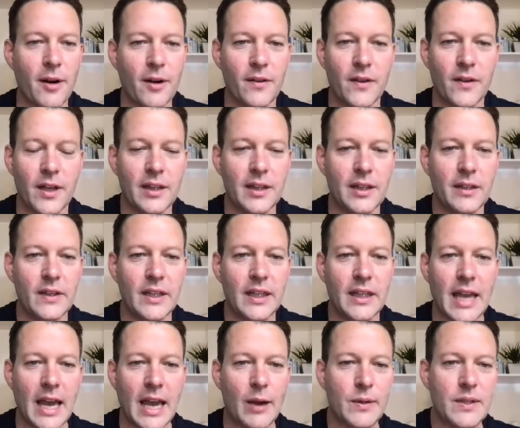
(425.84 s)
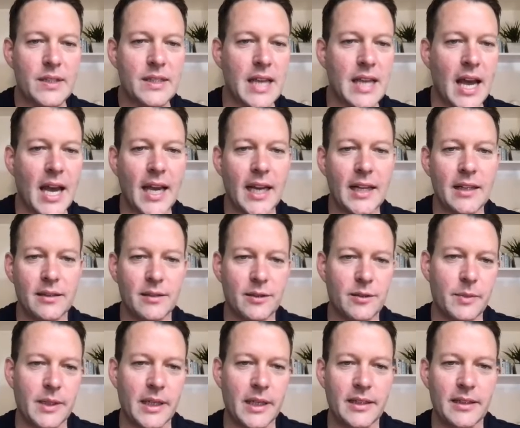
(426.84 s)
of it, living outside a little
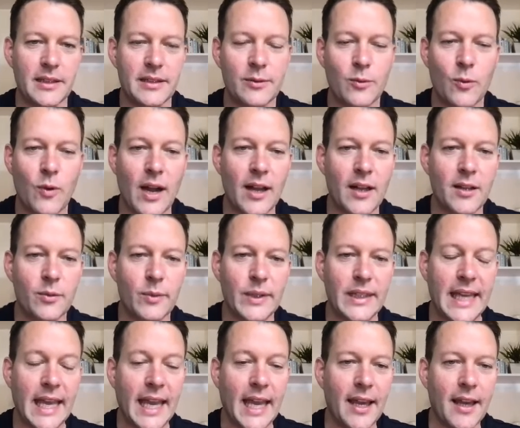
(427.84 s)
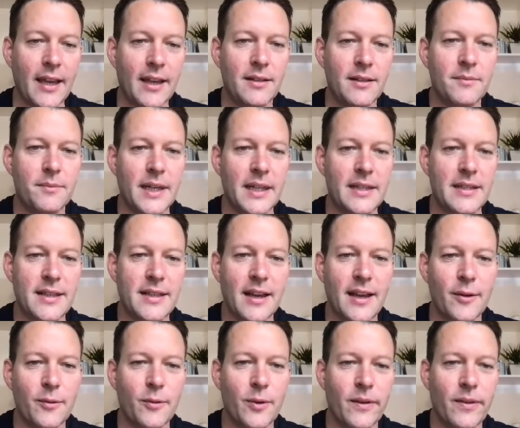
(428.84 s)
bit while we can, but
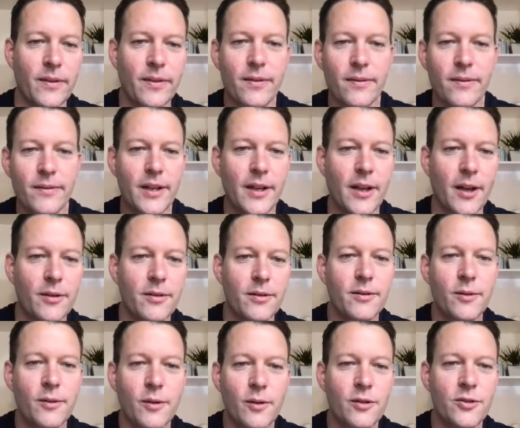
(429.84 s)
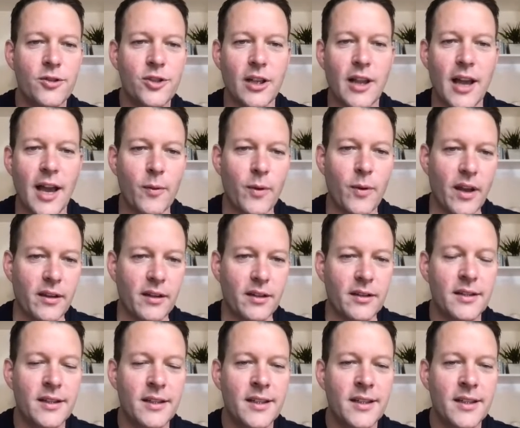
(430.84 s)
with, July weather.